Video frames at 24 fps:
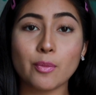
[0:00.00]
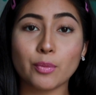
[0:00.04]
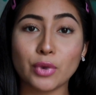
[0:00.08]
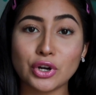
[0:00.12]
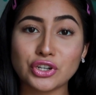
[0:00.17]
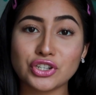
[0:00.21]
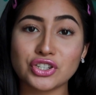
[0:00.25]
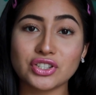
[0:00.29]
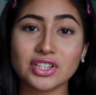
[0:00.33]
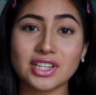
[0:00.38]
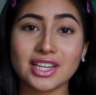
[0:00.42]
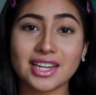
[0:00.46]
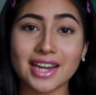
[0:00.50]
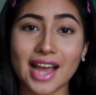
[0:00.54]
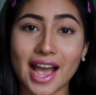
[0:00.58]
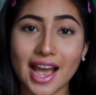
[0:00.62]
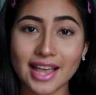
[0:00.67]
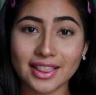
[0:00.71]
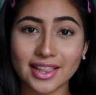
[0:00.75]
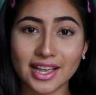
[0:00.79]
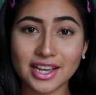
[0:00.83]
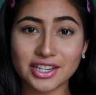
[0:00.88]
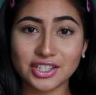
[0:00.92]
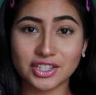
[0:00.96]
purchasing an
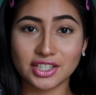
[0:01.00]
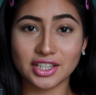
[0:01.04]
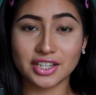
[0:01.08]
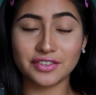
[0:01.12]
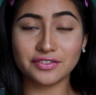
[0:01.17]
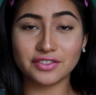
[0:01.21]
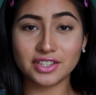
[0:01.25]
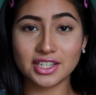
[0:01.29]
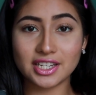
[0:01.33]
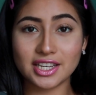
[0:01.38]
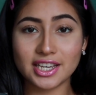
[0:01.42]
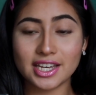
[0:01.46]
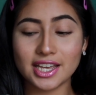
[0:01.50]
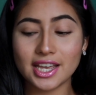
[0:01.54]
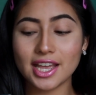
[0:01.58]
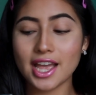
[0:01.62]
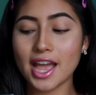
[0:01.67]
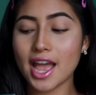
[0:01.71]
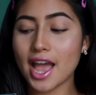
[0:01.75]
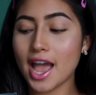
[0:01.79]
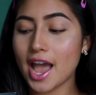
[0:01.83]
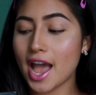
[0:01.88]
eyelash lifting kit,